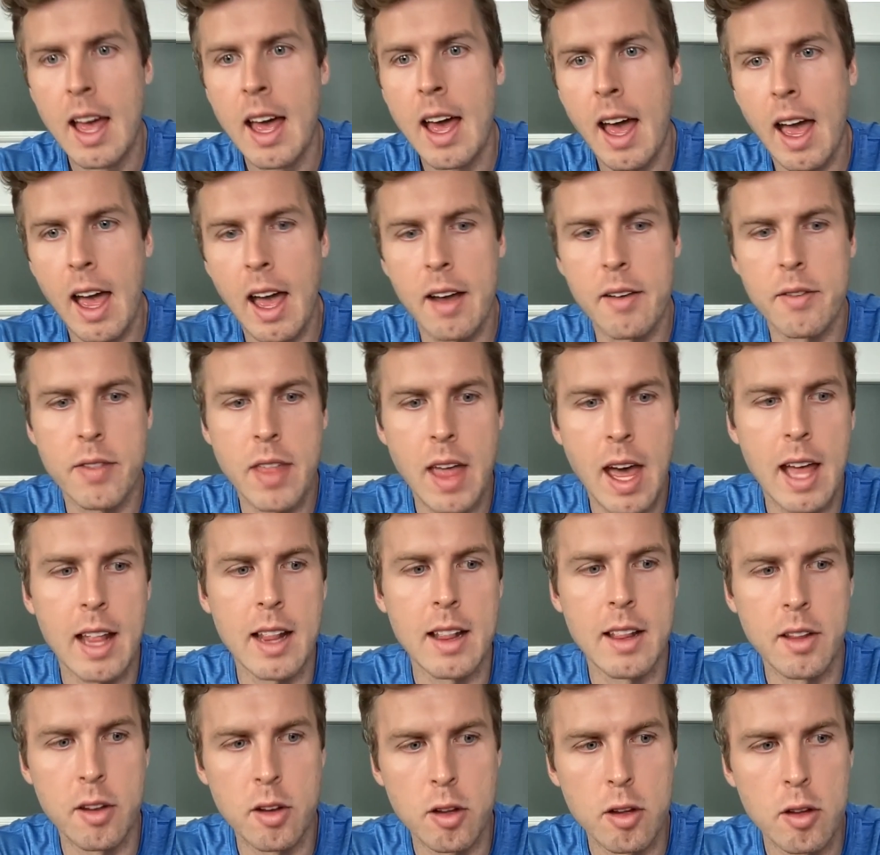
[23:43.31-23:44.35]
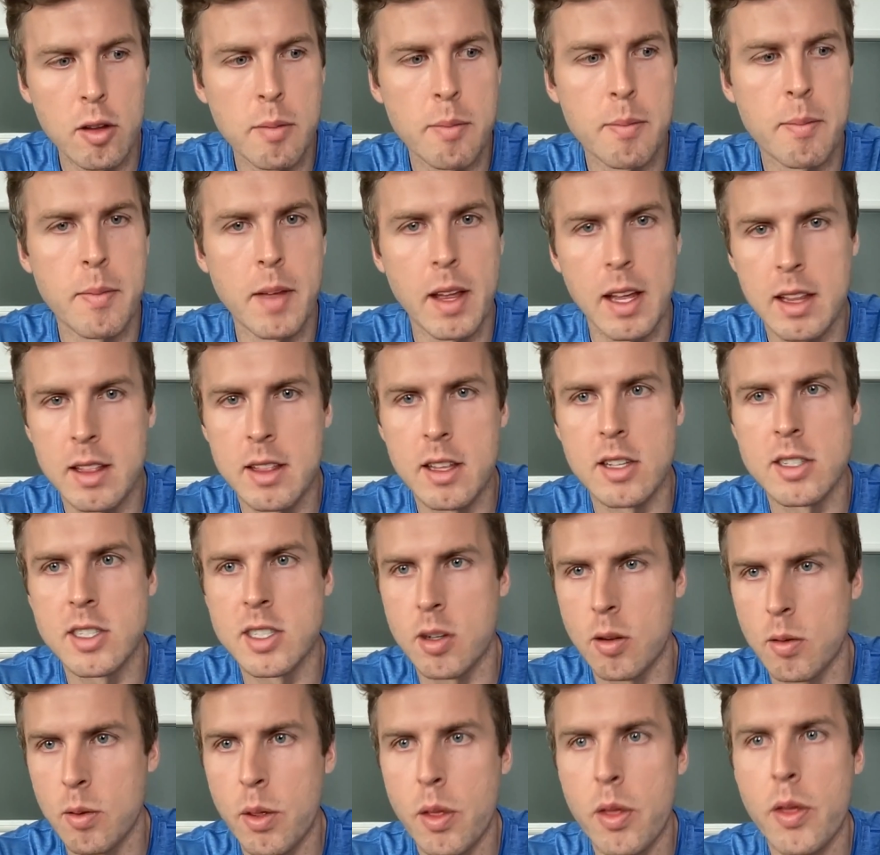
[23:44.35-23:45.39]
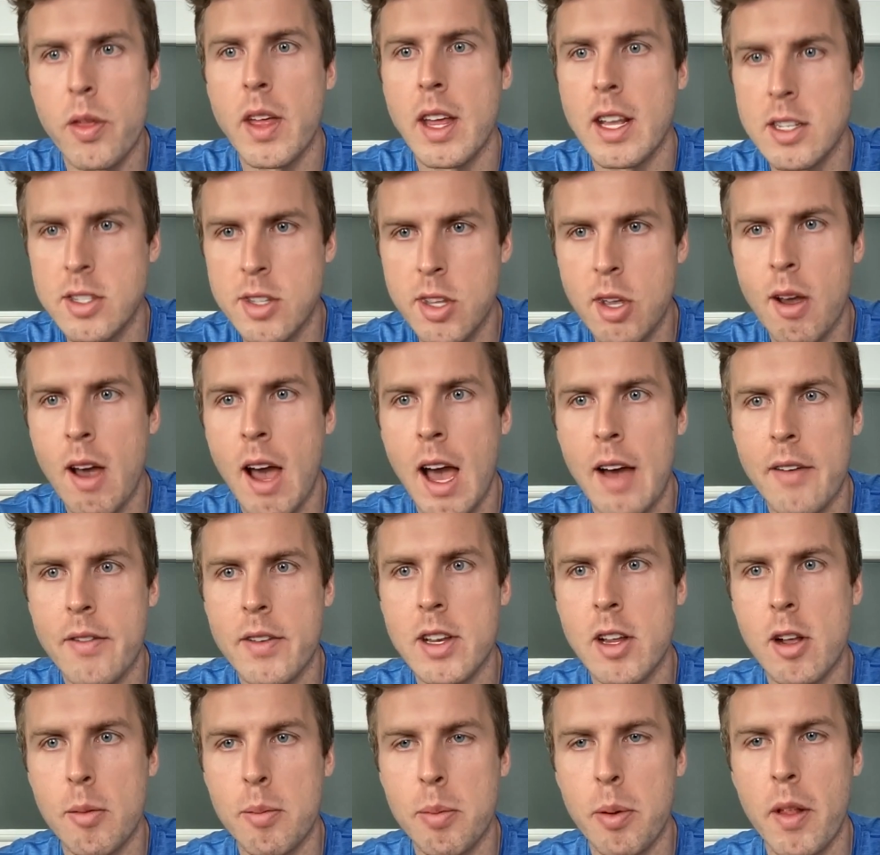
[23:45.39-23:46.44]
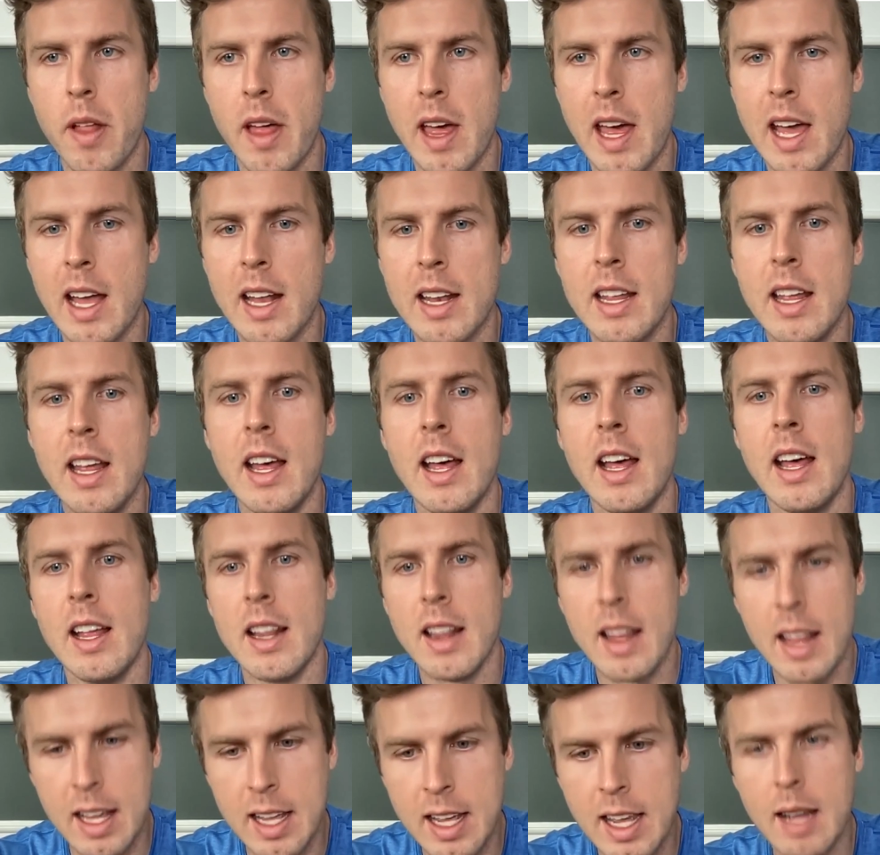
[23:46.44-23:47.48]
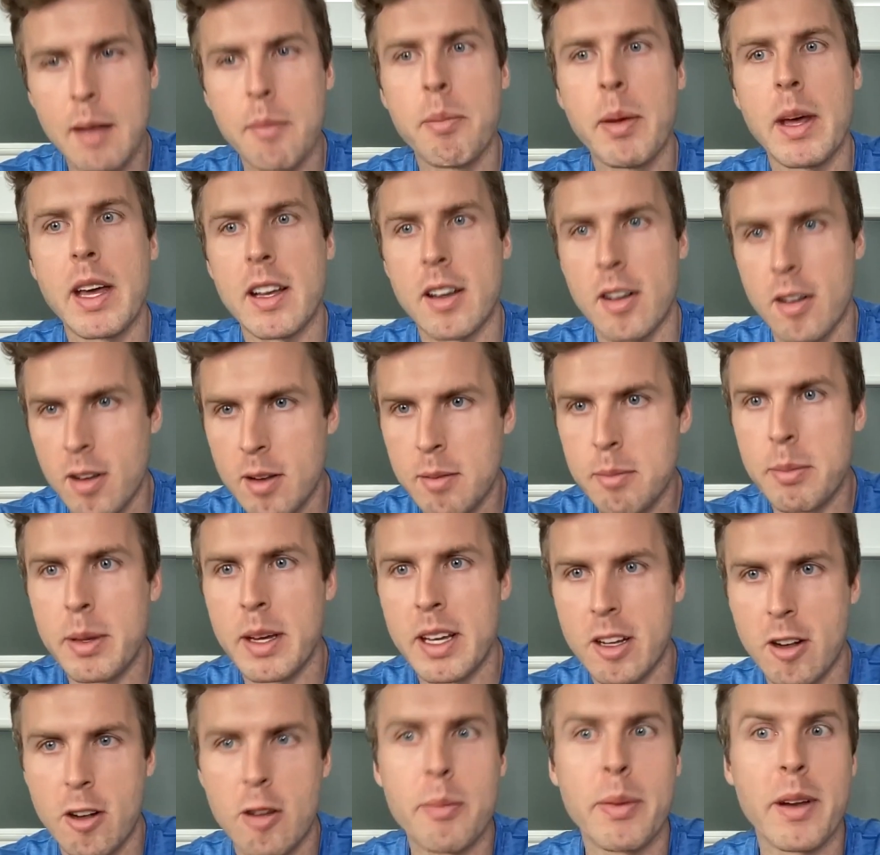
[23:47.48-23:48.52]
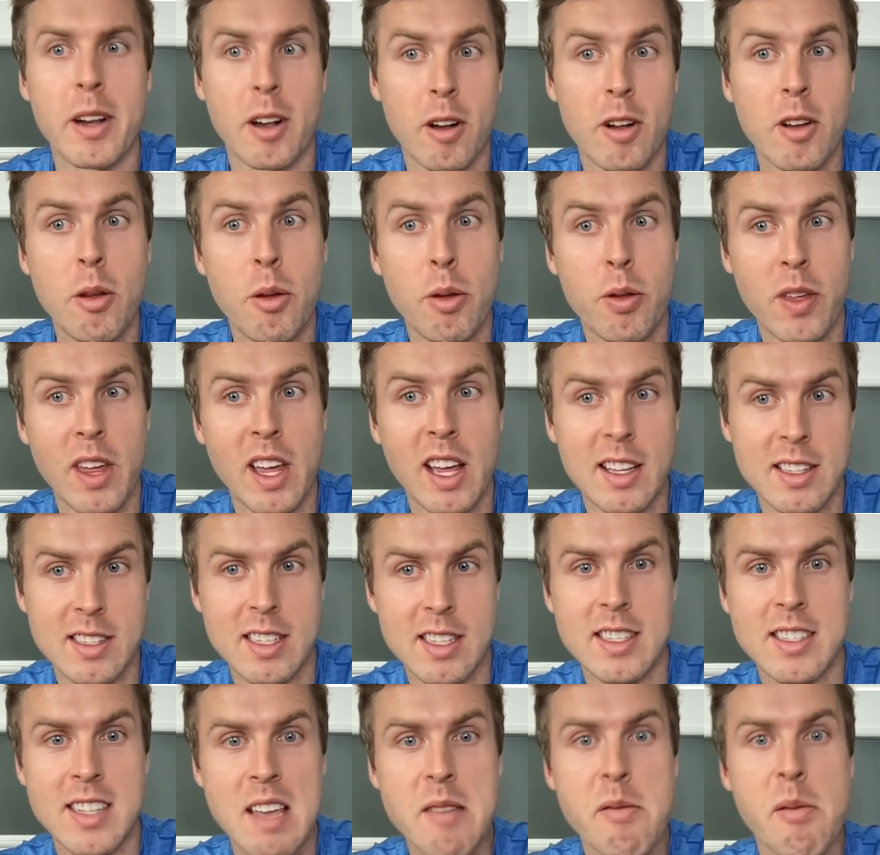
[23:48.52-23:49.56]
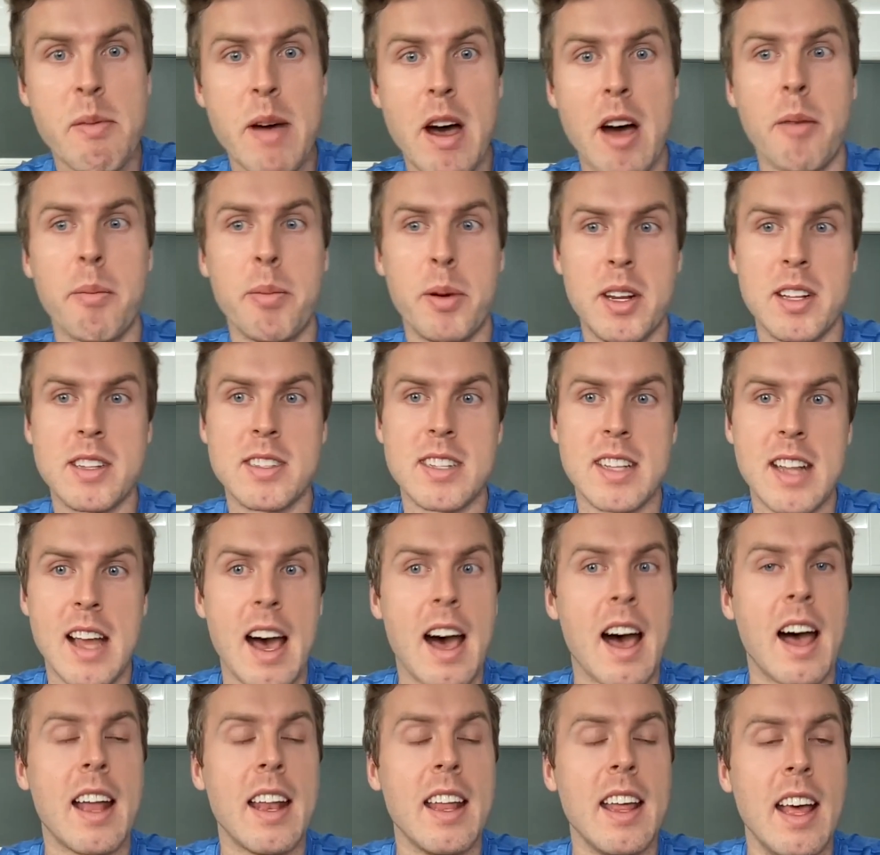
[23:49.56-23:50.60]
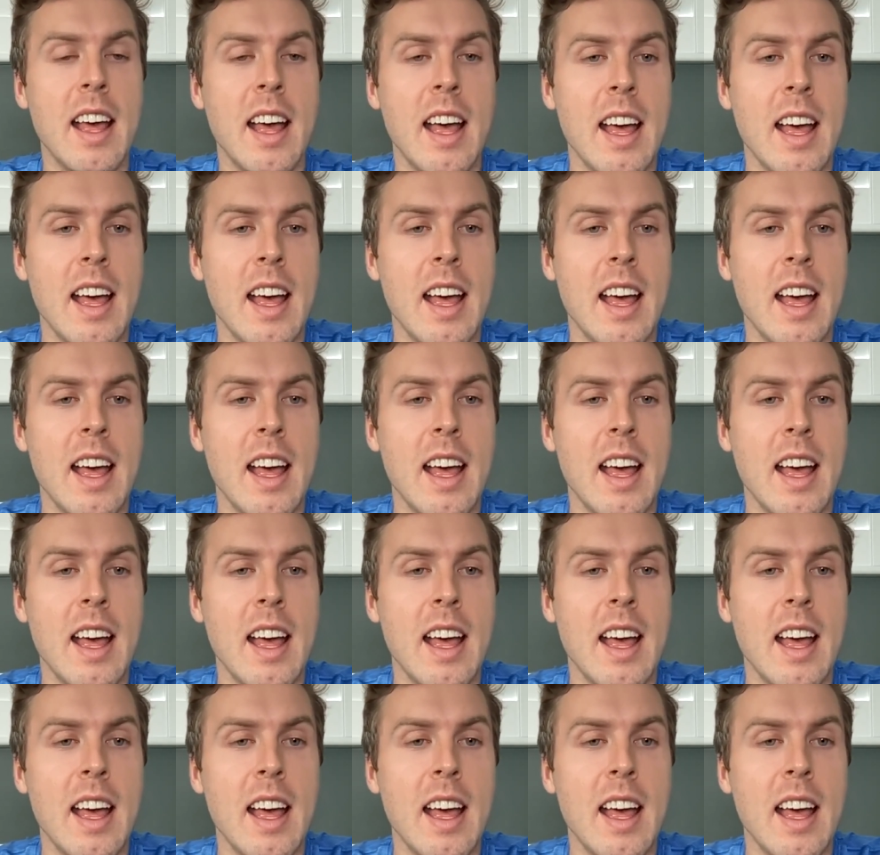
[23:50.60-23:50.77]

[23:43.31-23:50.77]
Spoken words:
have that little, like the certain things that you have in your plan like get bigger and bigger and bigger, and you think it's the same amount, but it's not.